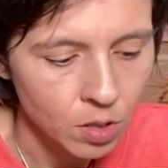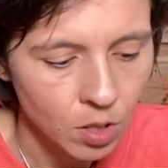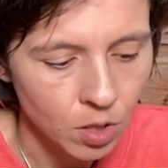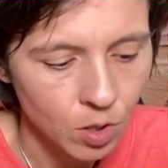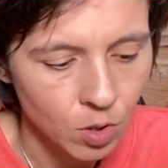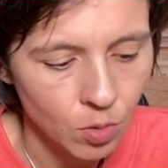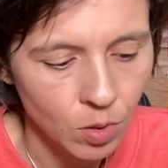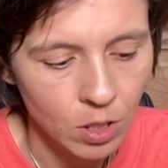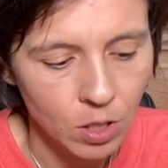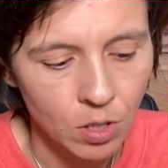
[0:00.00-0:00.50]

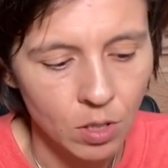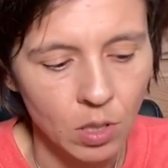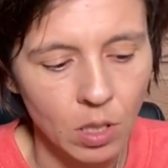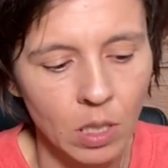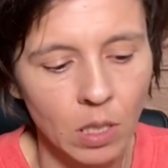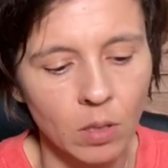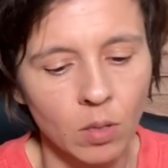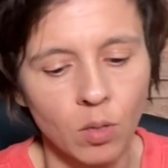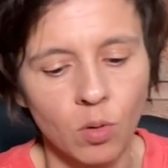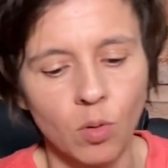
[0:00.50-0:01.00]
situation, you
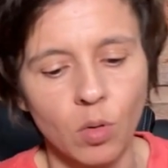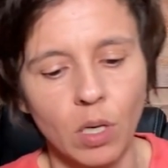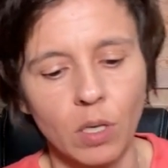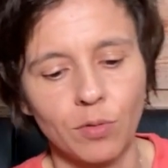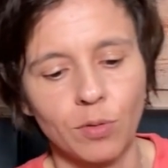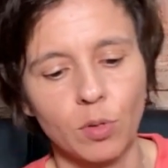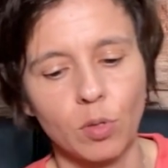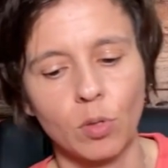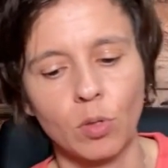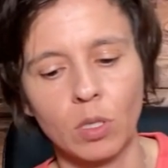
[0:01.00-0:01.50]
get the Three of
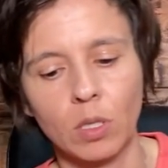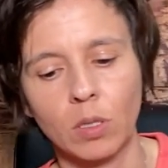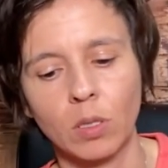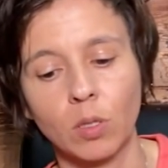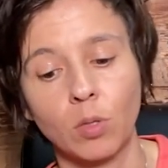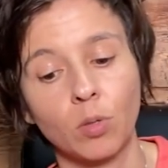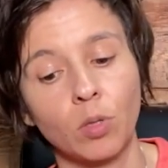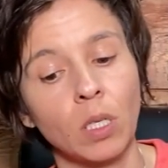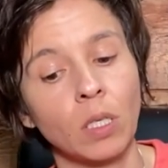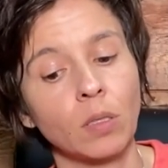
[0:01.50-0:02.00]
Swords, the
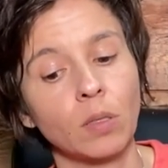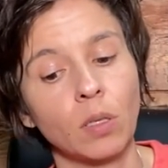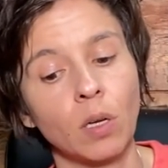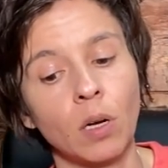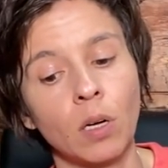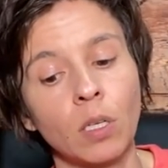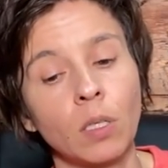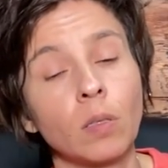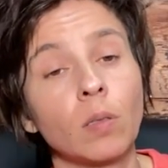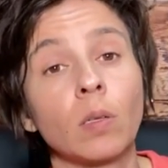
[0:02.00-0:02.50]
Strength
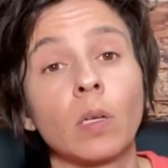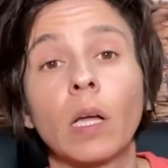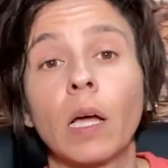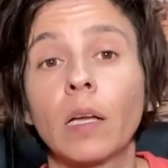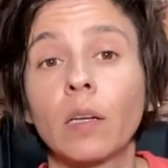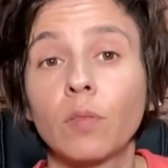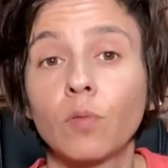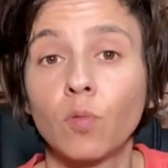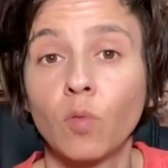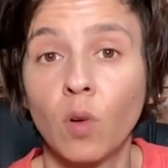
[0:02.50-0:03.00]
card, the
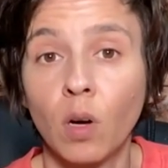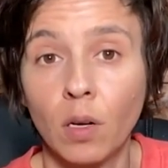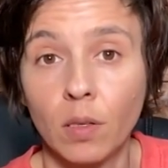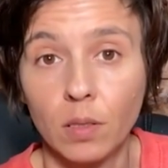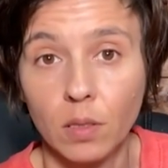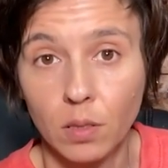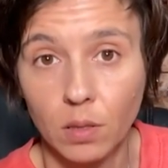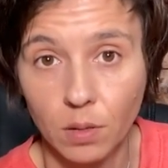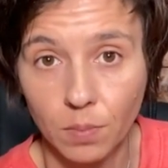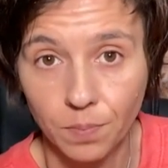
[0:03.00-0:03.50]
Knight of
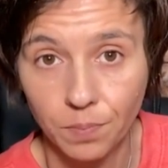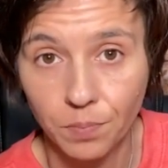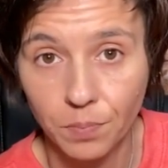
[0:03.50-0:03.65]
Wands.